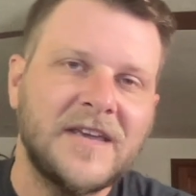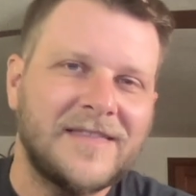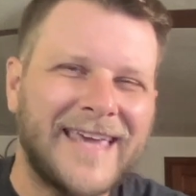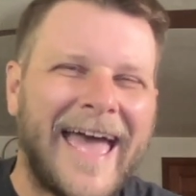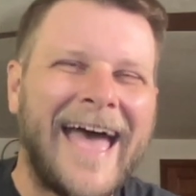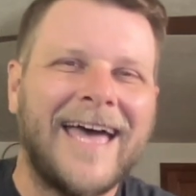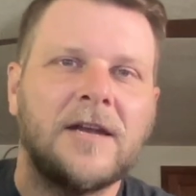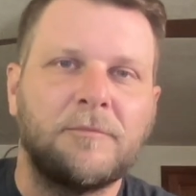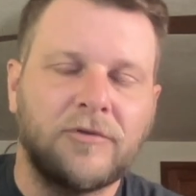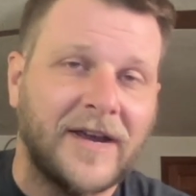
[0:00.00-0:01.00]
the
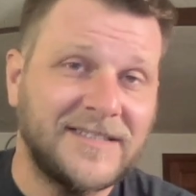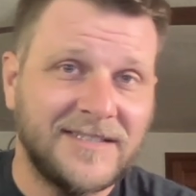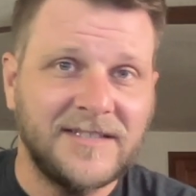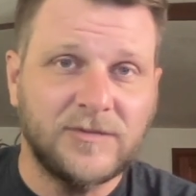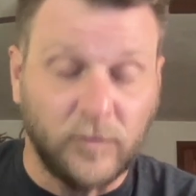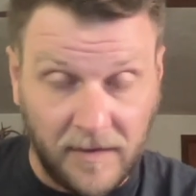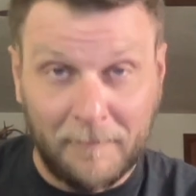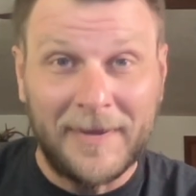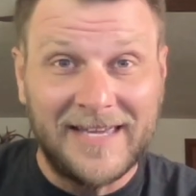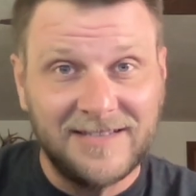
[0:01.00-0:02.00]
ad prices, the
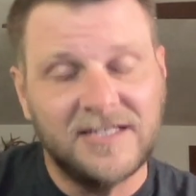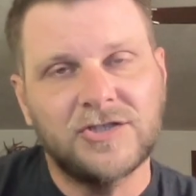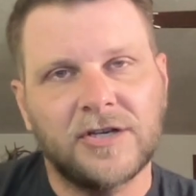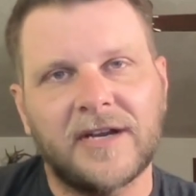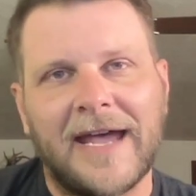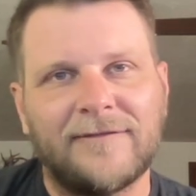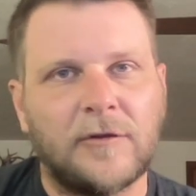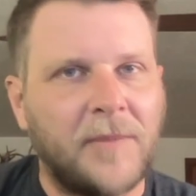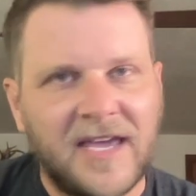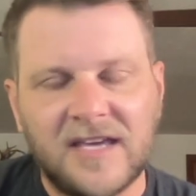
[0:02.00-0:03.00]
bids that you're going to have to
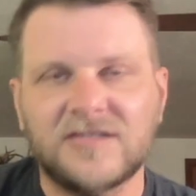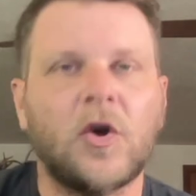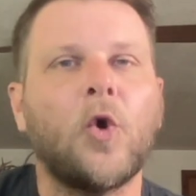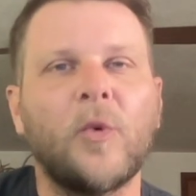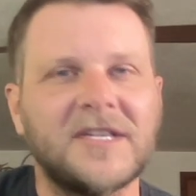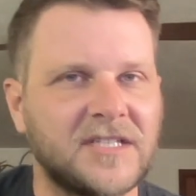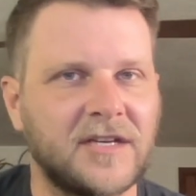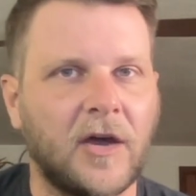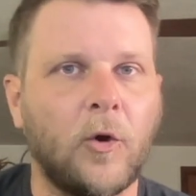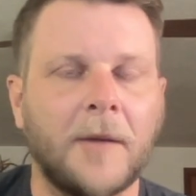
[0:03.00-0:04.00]
pay is always going
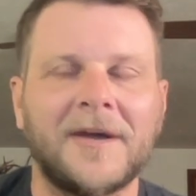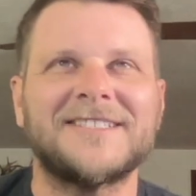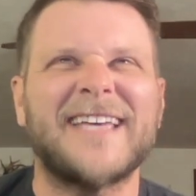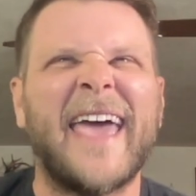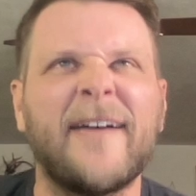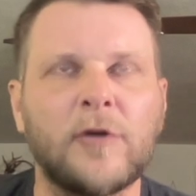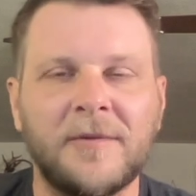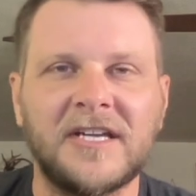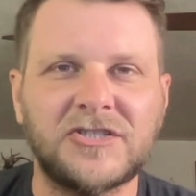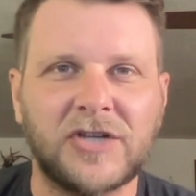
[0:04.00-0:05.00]
to go up because
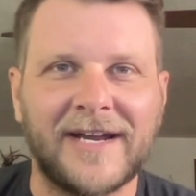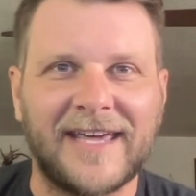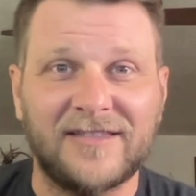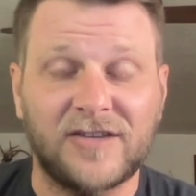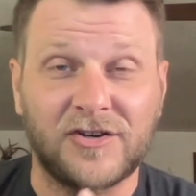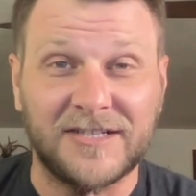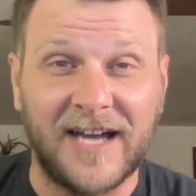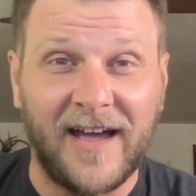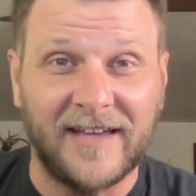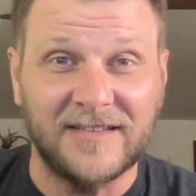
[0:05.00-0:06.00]
everybody's trying to get their
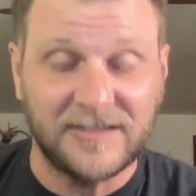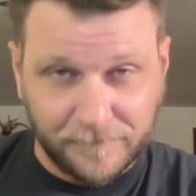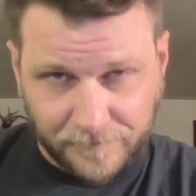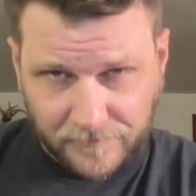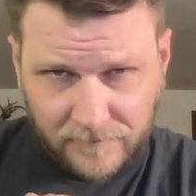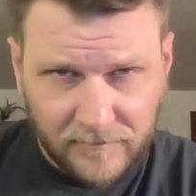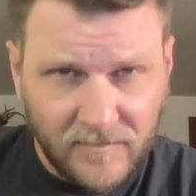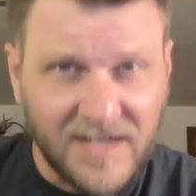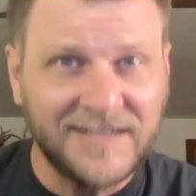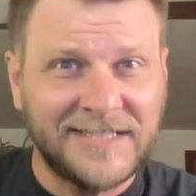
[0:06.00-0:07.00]
designs
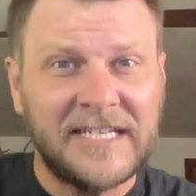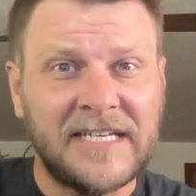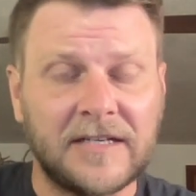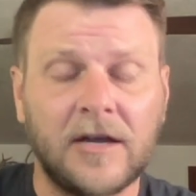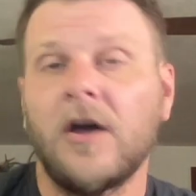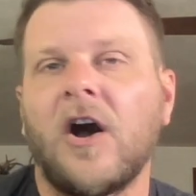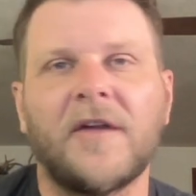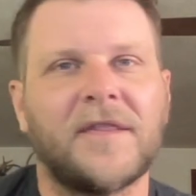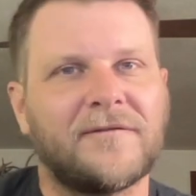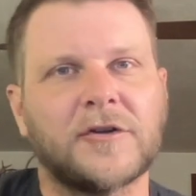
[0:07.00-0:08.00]
seen
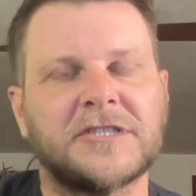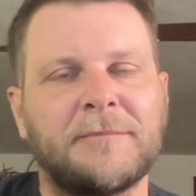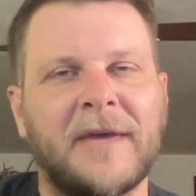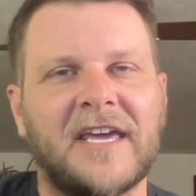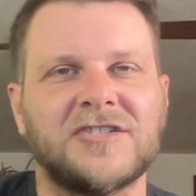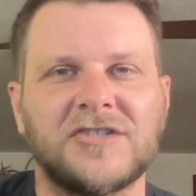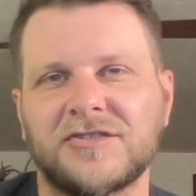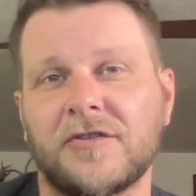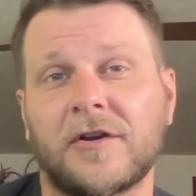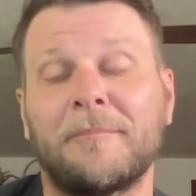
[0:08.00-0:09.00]
on the first page.
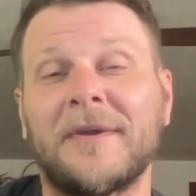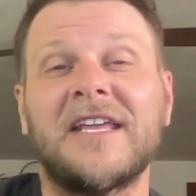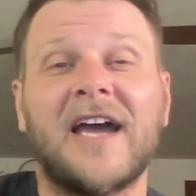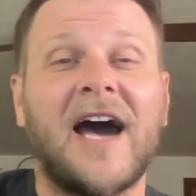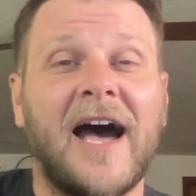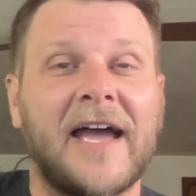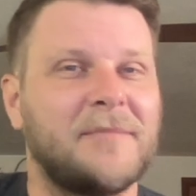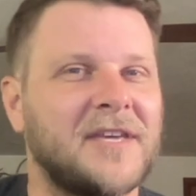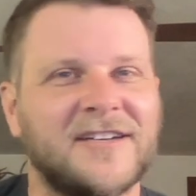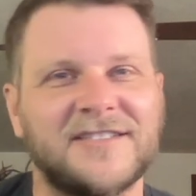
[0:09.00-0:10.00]
So they're bidding high
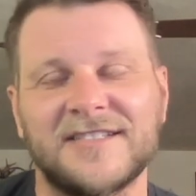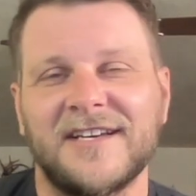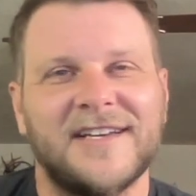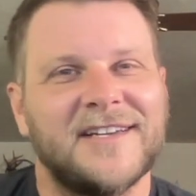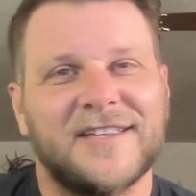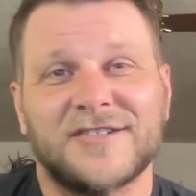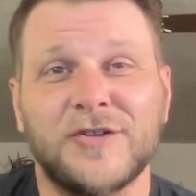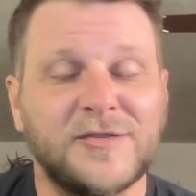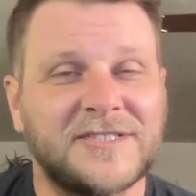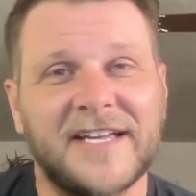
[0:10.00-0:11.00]
because there's
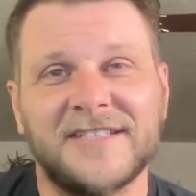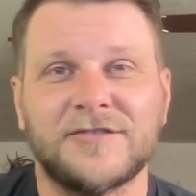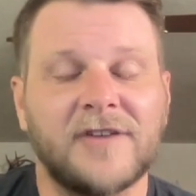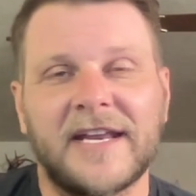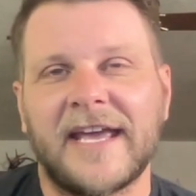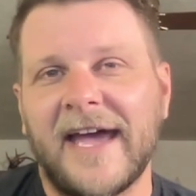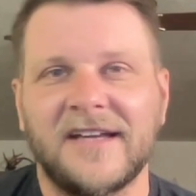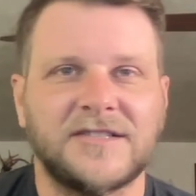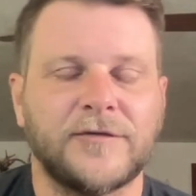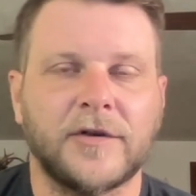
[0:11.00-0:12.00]
no sense in running
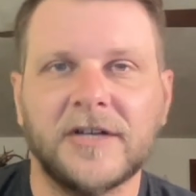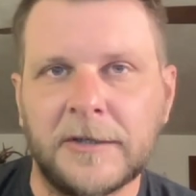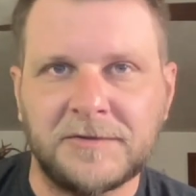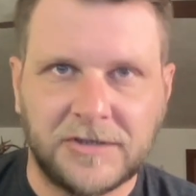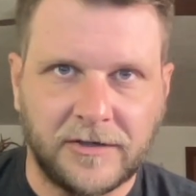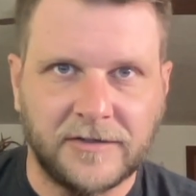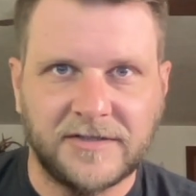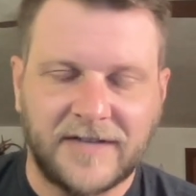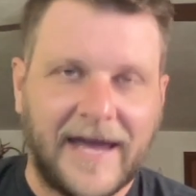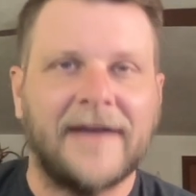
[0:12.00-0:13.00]
ads for Eclipse
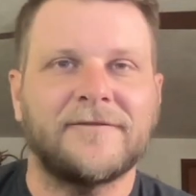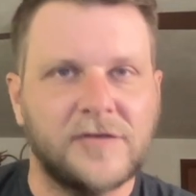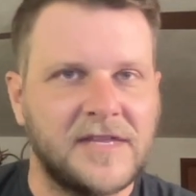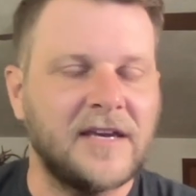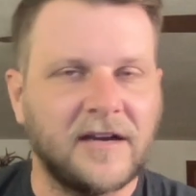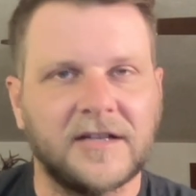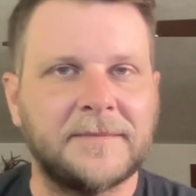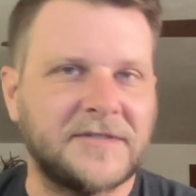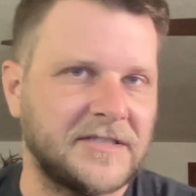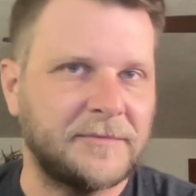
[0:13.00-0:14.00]
shirts after the
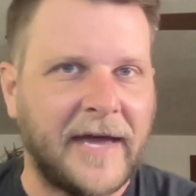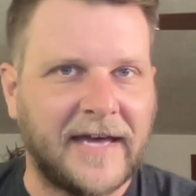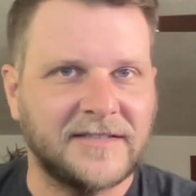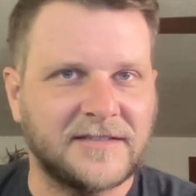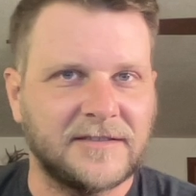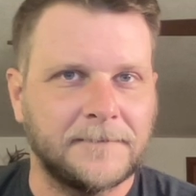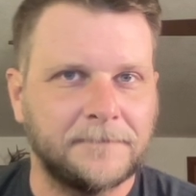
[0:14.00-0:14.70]
eclipse has passed.